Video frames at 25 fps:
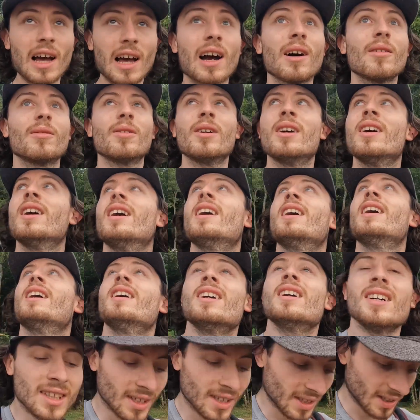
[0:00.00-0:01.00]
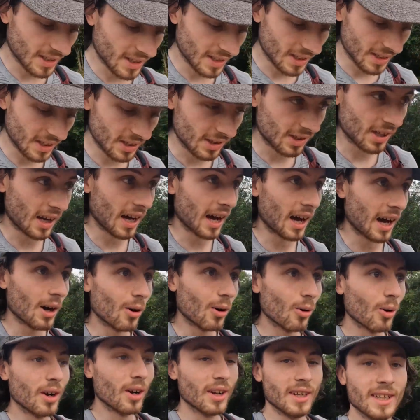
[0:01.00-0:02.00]
I have is
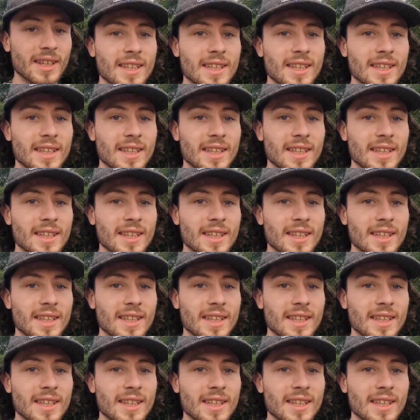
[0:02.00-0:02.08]
how